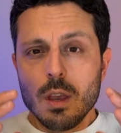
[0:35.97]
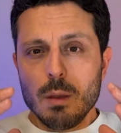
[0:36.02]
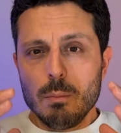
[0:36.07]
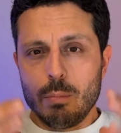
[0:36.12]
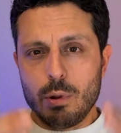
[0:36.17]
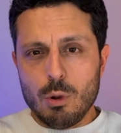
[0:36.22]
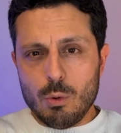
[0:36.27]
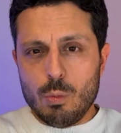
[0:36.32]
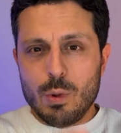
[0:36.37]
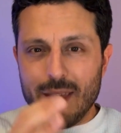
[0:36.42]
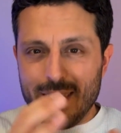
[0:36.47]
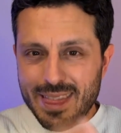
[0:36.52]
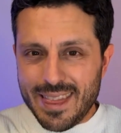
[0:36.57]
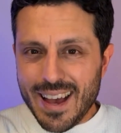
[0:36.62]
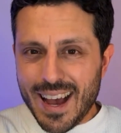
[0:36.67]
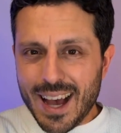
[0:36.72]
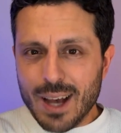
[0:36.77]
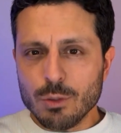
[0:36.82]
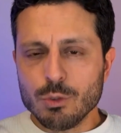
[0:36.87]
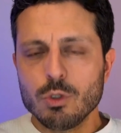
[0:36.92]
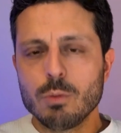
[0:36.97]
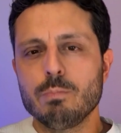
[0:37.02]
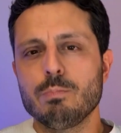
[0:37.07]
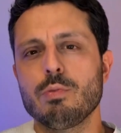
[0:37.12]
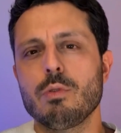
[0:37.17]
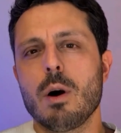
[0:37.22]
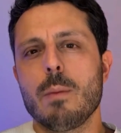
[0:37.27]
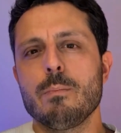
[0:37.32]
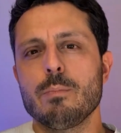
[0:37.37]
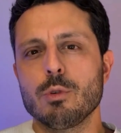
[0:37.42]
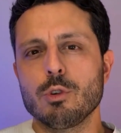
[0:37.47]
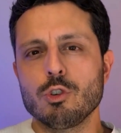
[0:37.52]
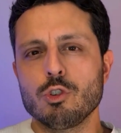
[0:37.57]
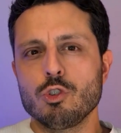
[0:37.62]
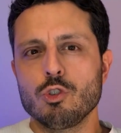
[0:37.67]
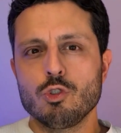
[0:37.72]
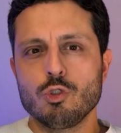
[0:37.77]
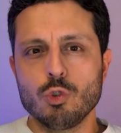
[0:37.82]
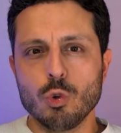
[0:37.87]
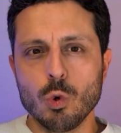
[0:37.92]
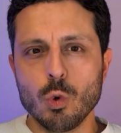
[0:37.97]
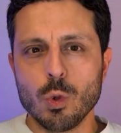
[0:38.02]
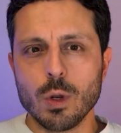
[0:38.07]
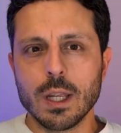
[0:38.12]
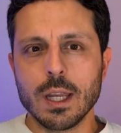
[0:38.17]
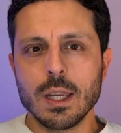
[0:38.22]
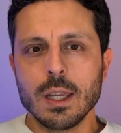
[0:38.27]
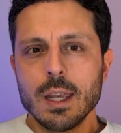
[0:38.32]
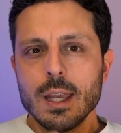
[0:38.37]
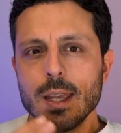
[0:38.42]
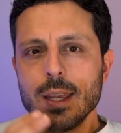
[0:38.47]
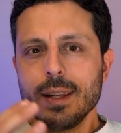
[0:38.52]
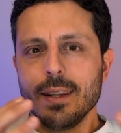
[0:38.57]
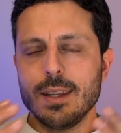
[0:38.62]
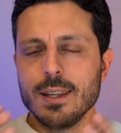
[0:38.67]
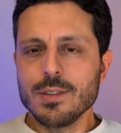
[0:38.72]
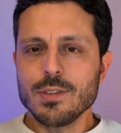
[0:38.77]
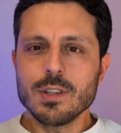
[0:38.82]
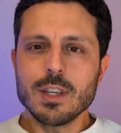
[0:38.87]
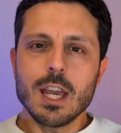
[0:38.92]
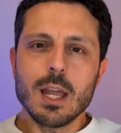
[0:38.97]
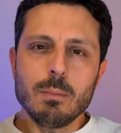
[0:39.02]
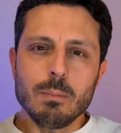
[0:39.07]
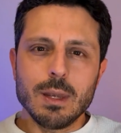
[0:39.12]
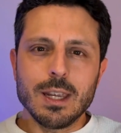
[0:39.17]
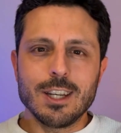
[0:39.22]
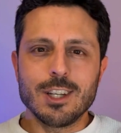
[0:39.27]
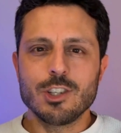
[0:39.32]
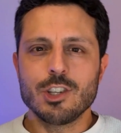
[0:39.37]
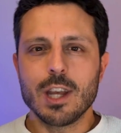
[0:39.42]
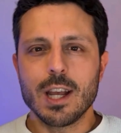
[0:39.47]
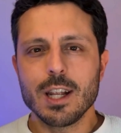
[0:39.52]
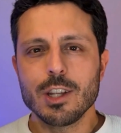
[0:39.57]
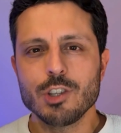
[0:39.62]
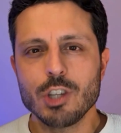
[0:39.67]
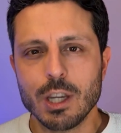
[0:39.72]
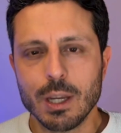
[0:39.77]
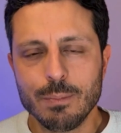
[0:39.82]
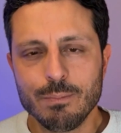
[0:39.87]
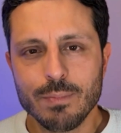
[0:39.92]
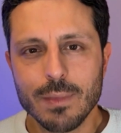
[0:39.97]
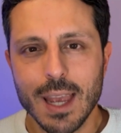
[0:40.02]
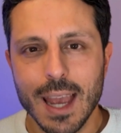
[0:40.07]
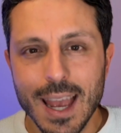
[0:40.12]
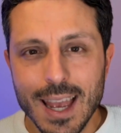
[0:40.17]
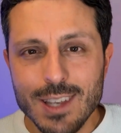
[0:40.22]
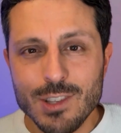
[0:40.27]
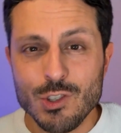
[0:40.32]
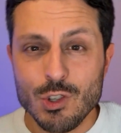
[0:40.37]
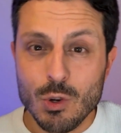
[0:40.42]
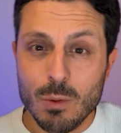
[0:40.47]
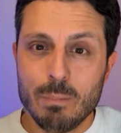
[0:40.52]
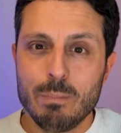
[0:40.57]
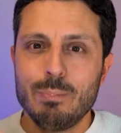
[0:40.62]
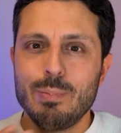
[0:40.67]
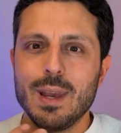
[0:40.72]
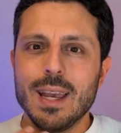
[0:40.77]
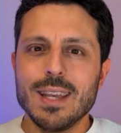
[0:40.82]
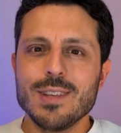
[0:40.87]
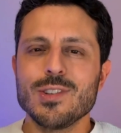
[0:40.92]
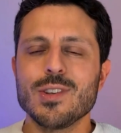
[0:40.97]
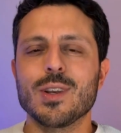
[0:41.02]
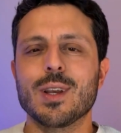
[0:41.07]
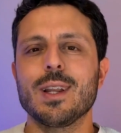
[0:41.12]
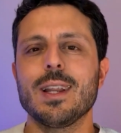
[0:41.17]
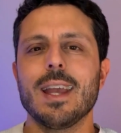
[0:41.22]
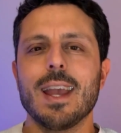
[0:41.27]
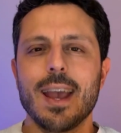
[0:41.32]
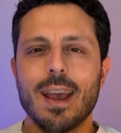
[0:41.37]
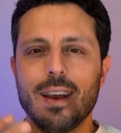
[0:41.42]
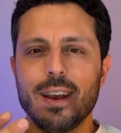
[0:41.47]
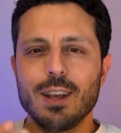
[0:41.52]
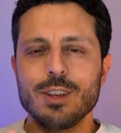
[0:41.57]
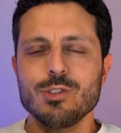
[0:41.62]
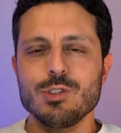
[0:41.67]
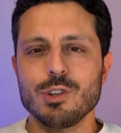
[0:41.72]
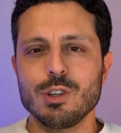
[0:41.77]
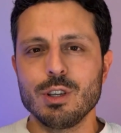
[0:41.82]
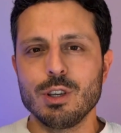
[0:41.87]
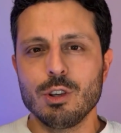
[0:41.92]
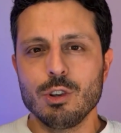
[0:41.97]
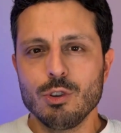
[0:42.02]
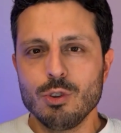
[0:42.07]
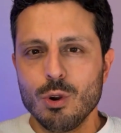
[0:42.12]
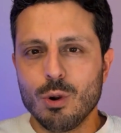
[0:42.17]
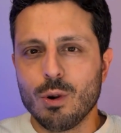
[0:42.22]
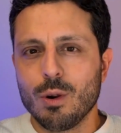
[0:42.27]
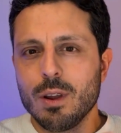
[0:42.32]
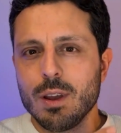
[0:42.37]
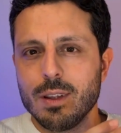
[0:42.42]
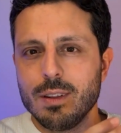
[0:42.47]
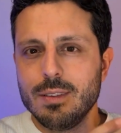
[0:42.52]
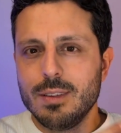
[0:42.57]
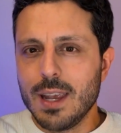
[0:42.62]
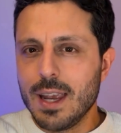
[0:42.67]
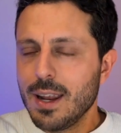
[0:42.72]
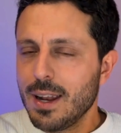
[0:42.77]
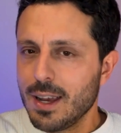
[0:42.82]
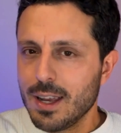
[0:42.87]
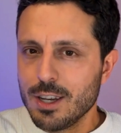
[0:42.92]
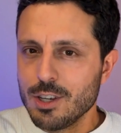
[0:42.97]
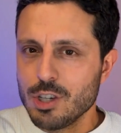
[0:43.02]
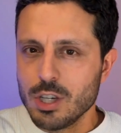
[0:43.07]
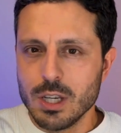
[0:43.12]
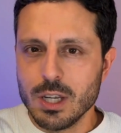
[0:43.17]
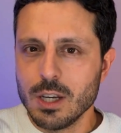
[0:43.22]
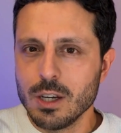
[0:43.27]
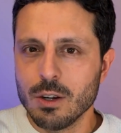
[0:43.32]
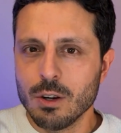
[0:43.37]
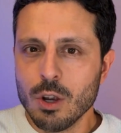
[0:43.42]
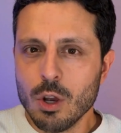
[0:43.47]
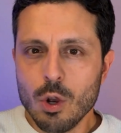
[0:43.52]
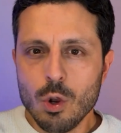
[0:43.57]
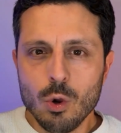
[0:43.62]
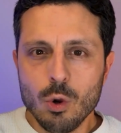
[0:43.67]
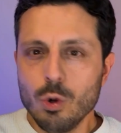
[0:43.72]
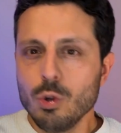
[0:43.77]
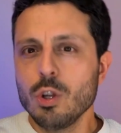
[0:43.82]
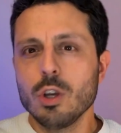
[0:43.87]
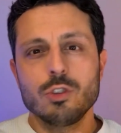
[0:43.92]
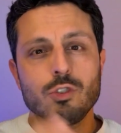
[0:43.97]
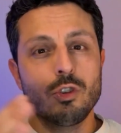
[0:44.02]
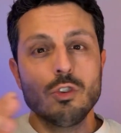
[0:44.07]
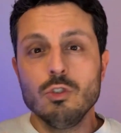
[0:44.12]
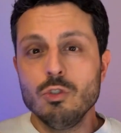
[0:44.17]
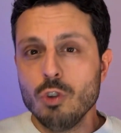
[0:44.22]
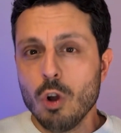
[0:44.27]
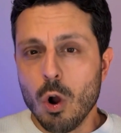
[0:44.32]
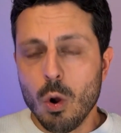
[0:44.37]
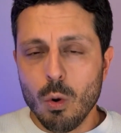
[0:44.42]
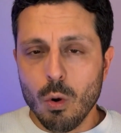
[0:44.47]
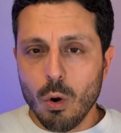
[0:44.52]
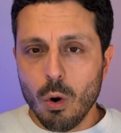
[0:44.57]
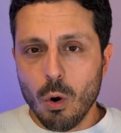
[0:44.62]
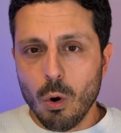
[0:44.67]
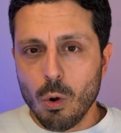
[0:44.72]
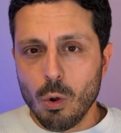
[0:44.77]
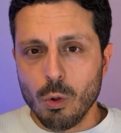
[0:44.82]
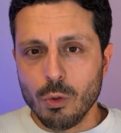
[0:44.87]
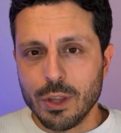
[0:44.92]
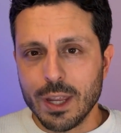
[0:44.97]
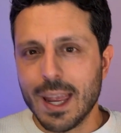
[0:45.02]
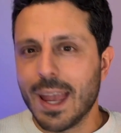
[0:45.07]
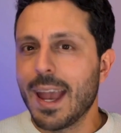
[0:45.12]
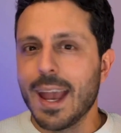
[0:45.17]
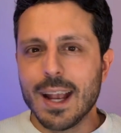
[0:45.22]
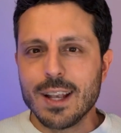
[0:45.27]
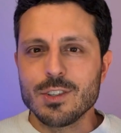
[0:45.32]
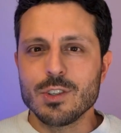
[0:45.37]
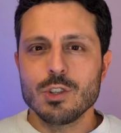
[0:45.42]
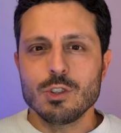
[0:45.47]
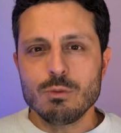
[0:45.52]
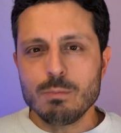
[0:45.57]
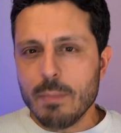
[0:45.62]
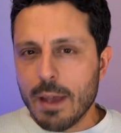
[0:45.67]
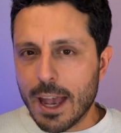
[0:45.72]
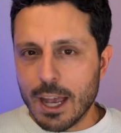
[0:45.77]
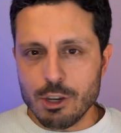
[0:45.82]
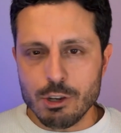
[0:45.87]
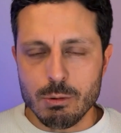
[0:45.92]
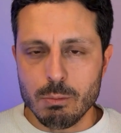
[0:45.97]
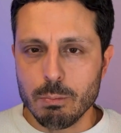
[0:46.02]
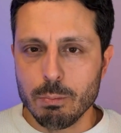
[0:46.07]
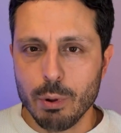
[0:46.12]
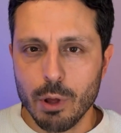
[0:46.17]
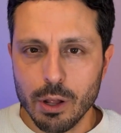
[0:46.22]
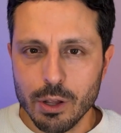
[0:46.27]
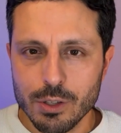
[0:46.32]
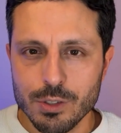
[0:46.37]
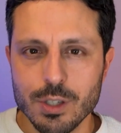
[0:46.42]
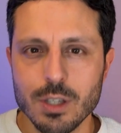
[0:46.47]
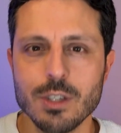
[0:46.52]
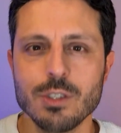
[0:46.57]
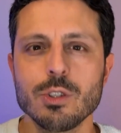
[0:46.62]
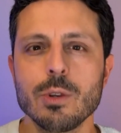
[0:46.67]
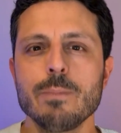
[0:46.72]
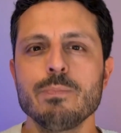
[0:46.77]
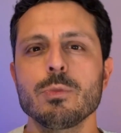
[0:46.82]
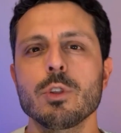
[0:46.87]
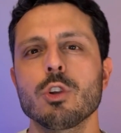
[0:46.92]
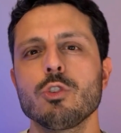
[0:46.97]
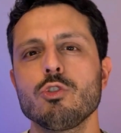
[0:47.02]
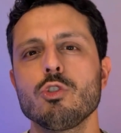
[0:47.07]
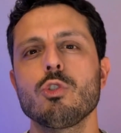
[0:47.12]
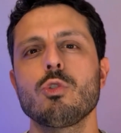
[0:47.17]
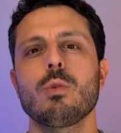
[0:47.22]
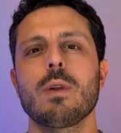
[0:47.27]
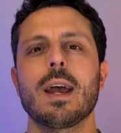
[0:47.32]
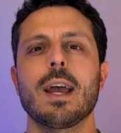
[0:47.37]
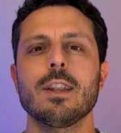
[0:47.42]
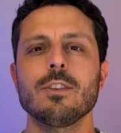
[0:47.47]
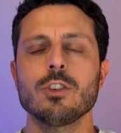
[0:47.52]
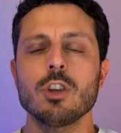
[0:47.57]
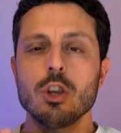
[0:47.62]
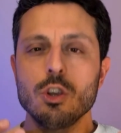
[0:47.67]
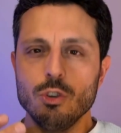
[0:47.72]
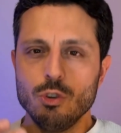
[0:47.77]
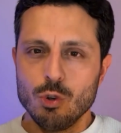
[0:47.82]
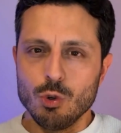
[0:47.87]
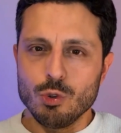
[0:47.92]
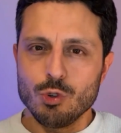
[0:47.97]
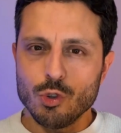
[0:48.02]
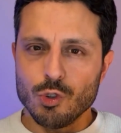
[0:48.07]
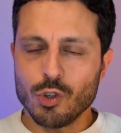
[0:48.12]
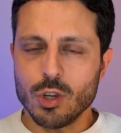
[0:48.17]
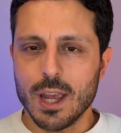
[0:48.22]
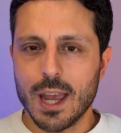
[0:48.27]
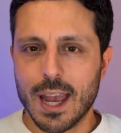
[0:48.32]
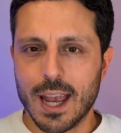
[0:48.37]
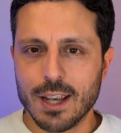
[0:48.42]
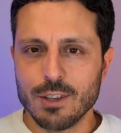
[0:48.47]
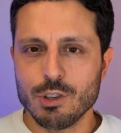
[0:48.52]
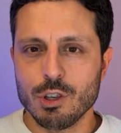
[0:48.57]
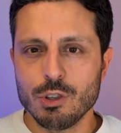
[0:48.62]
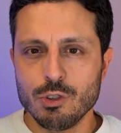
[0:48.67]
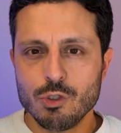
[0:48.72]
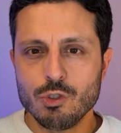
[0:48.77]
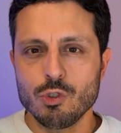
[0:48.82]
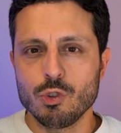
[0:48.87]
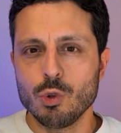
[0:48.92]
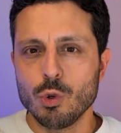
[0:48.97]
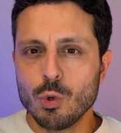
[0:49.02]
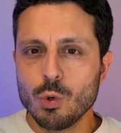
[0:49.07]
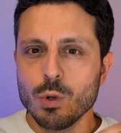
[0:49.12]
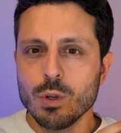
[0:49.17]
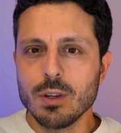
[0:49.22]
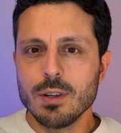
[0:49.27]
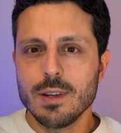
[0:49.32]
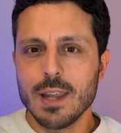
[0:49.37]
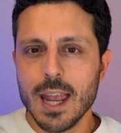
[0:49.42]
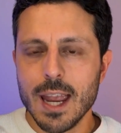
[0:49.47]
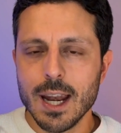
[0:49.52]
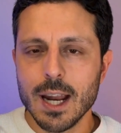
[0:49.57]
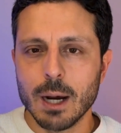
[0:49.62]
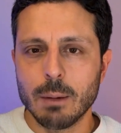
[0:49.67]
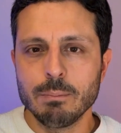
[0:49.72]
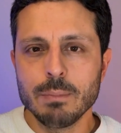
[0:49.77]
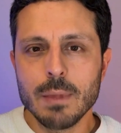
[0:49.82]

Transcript: But without the proper tooling, this can be challenging as you're basically asking your data engineer who doesn't know all the access management policies to grant users access to data.